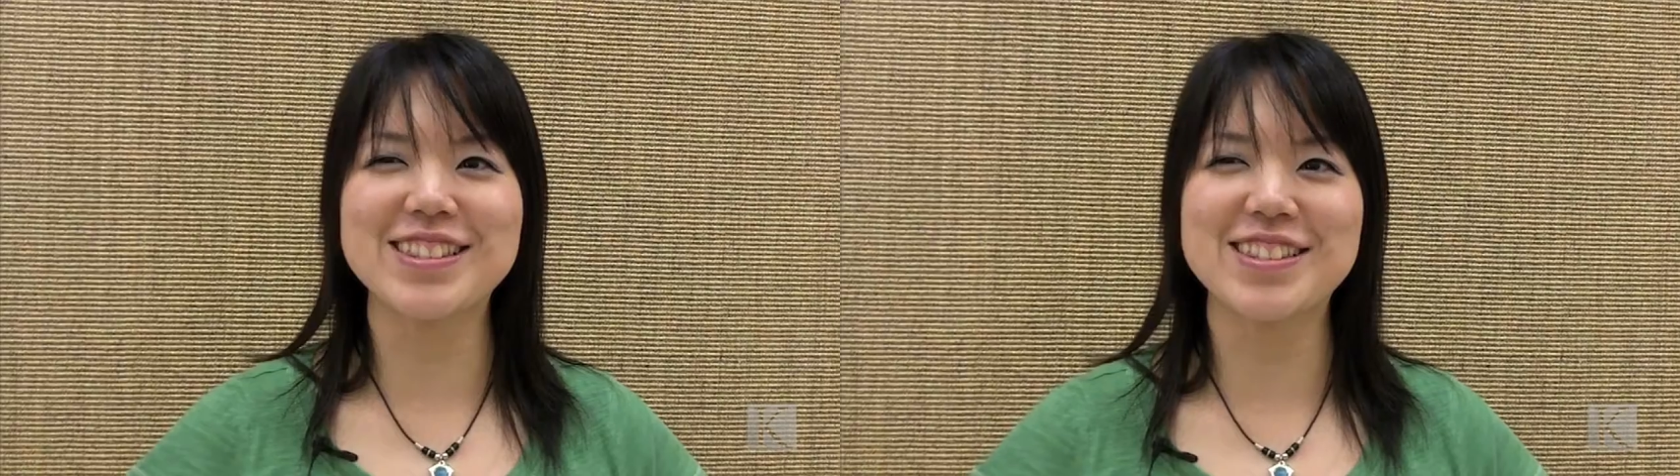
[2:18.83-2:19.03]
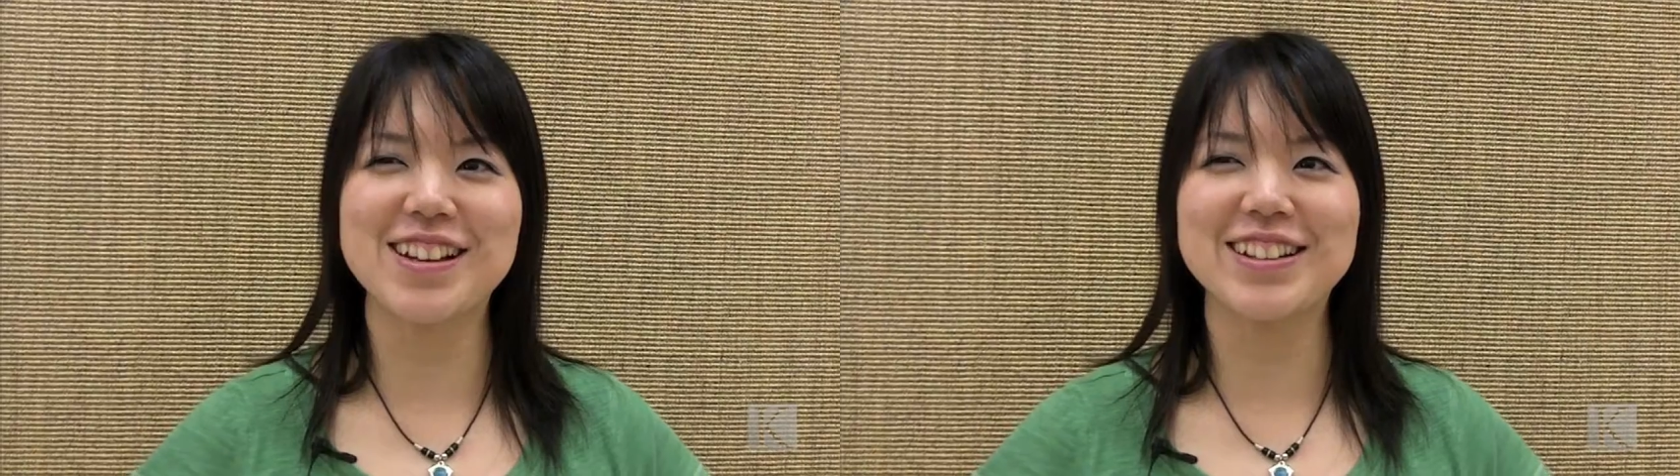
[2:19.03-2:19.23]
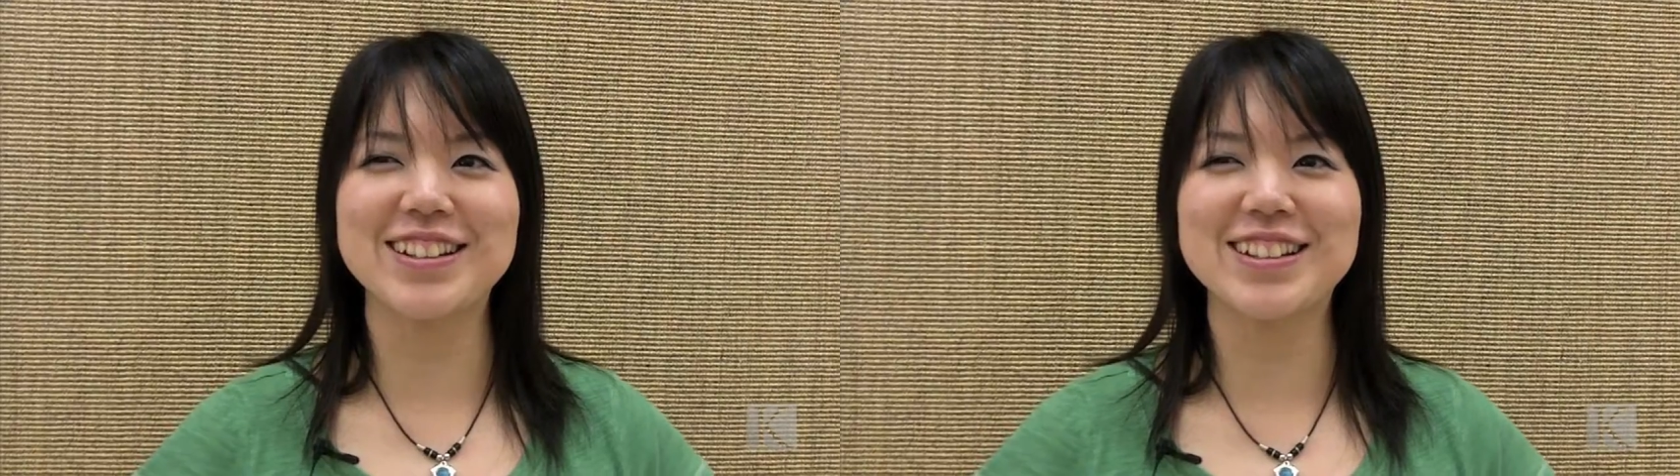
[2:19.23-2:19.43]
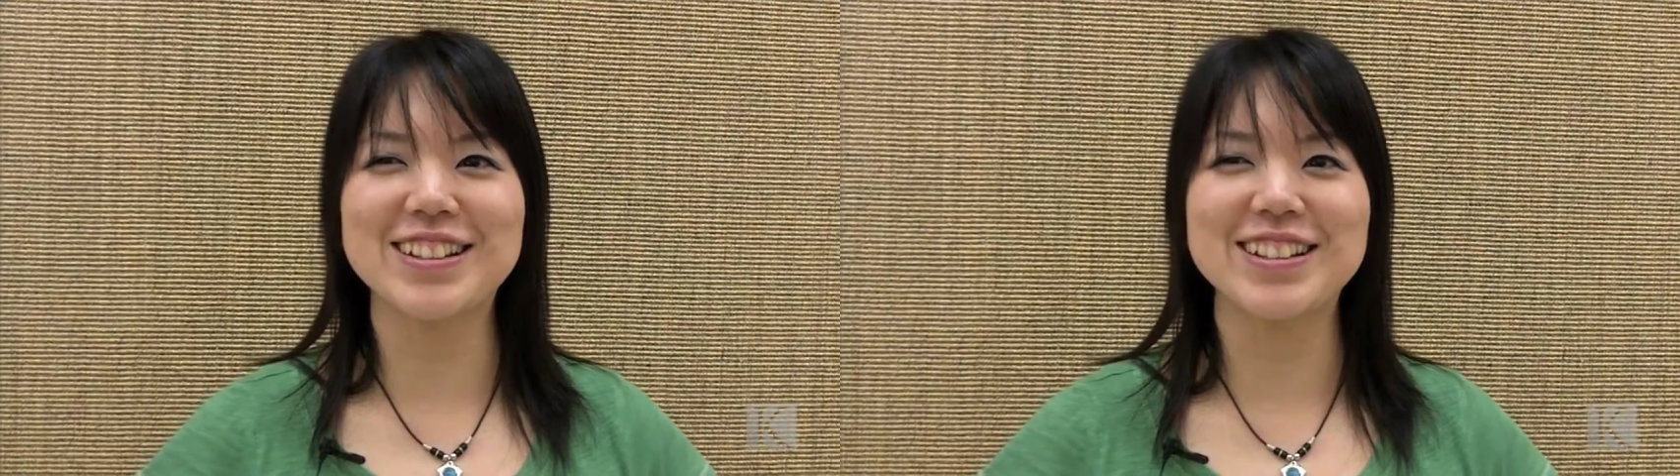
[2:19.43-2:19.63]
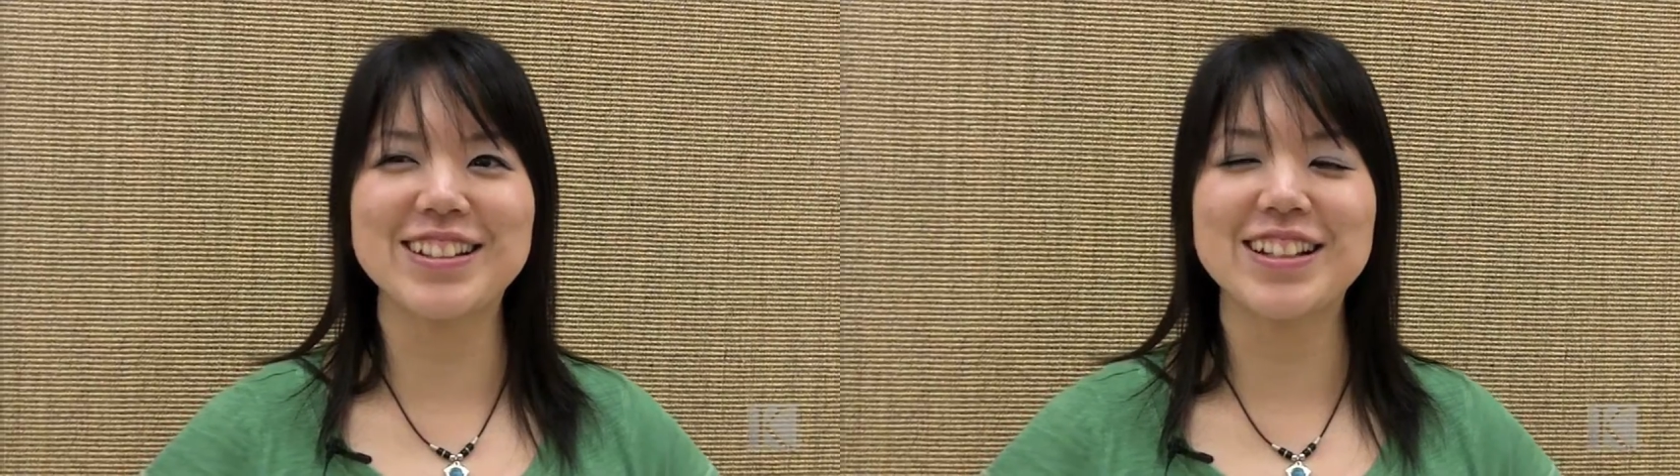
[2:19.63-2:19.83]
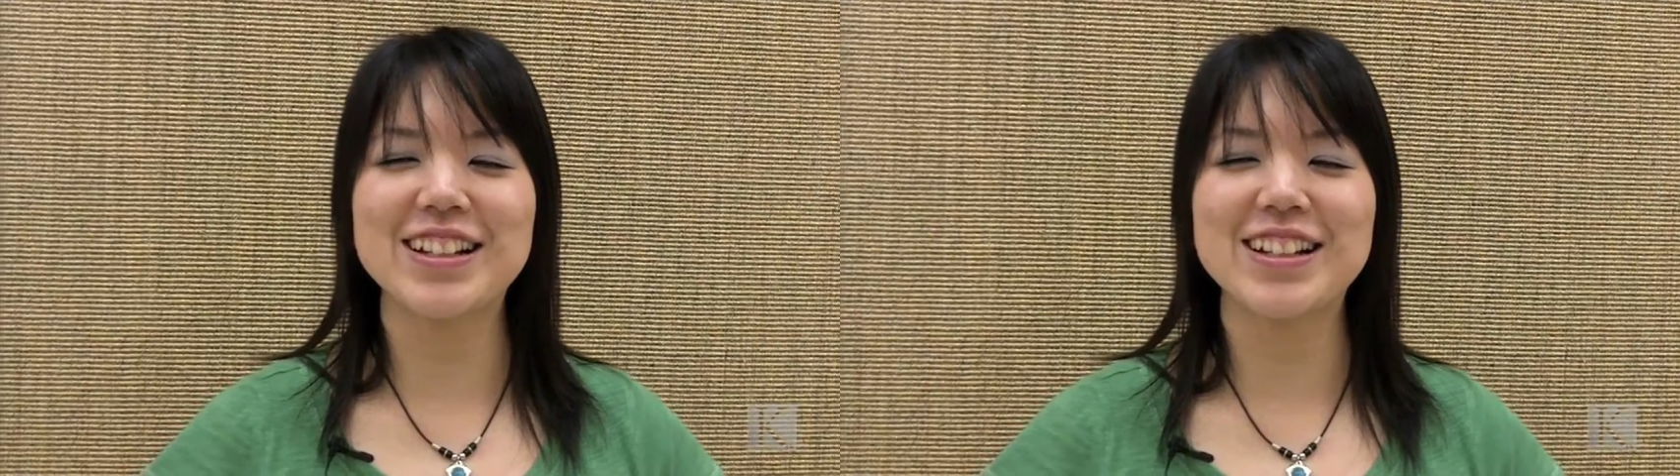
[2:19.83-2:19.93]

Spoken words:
study.